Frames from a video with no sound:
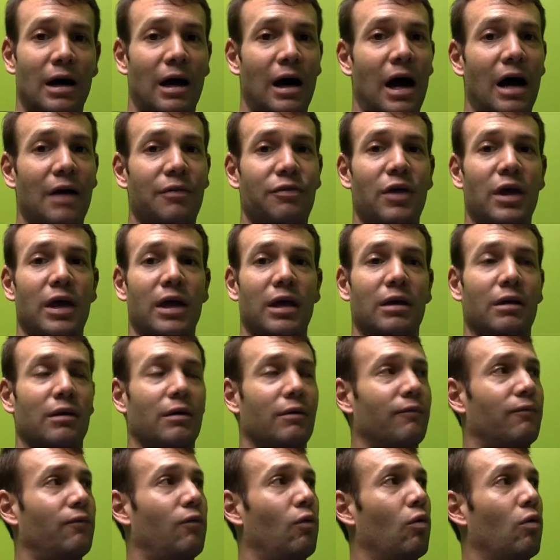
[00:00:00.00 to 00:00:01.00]
I think
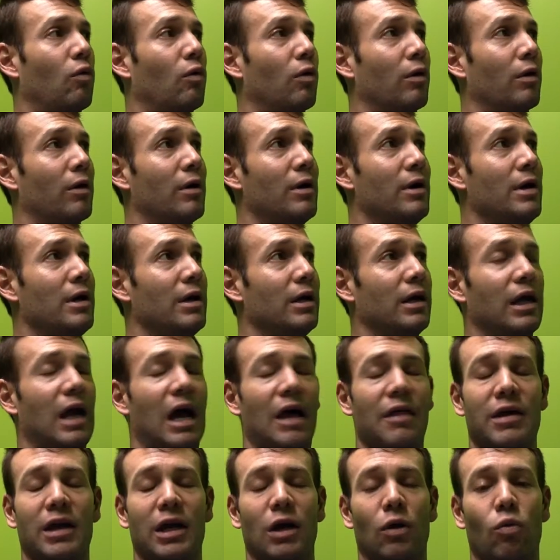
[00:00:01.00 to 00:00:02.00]
for
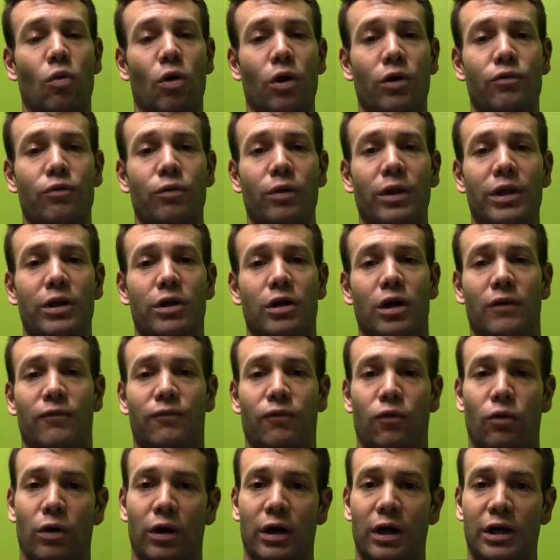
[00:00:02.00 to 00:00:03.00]
I think it works really good
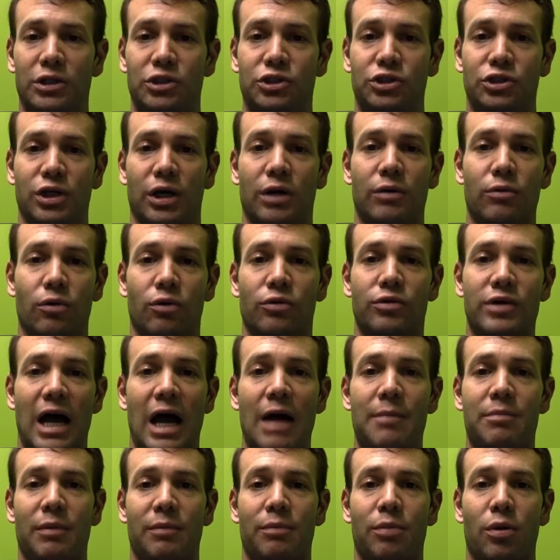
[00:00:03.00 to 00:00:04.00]
for a general
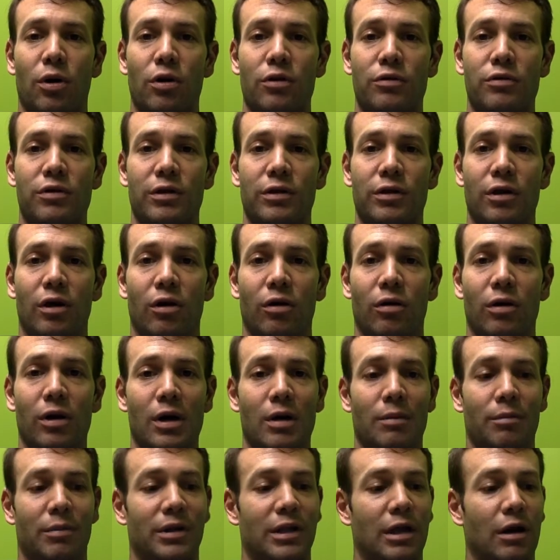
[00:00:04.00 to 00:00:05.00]
type of person though.
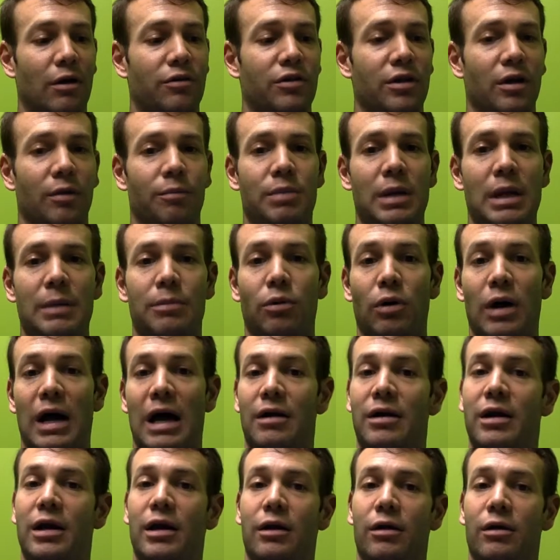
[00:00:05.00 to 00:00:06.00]
But there's some people
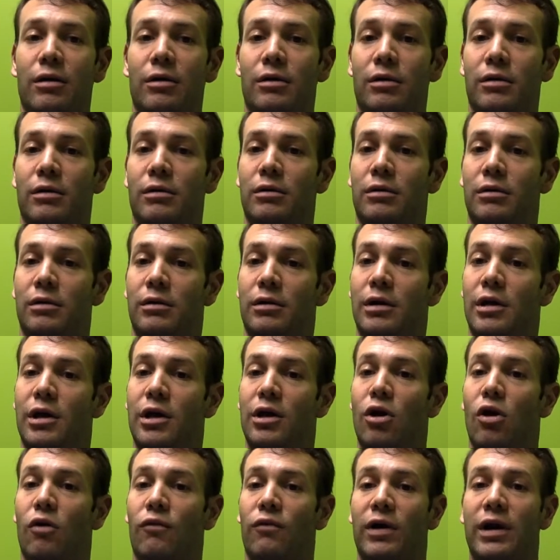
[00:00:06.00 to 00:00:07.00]
out here
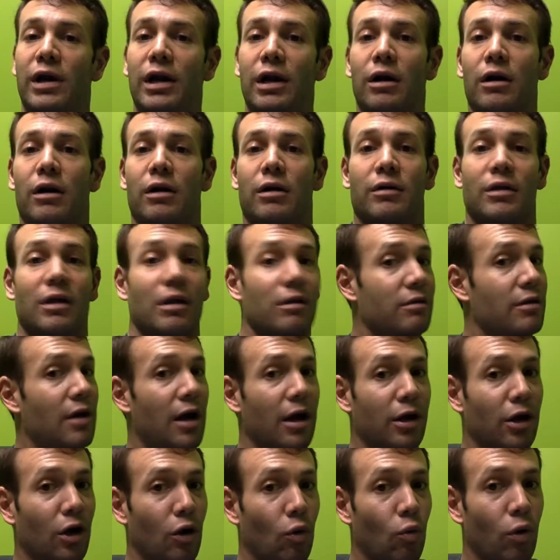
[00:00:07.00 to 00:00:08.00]
and over here that's
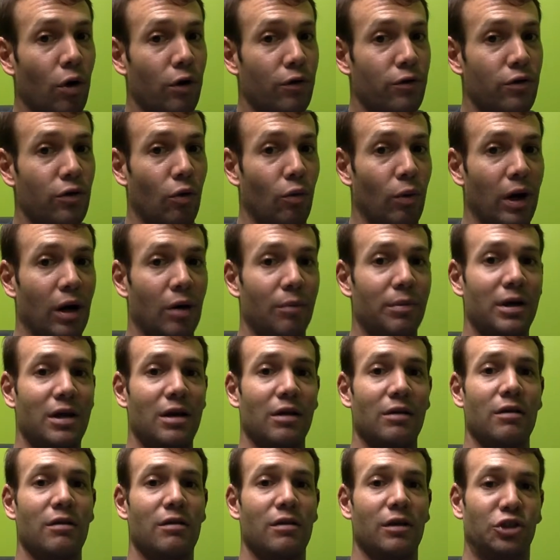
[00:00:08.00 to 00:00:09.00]
not going to work so well
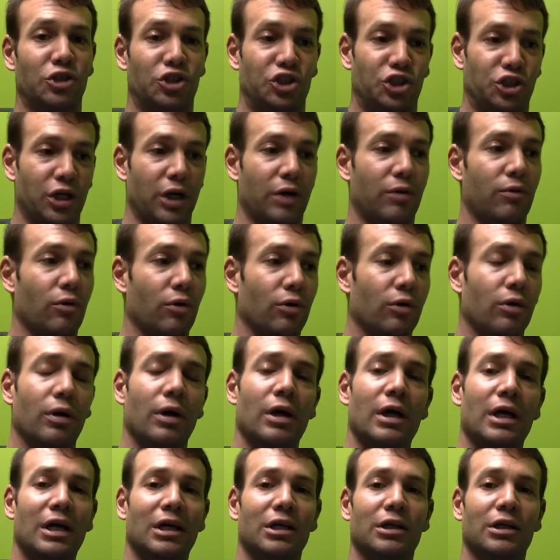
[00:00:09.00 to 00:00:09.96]
because it's a general.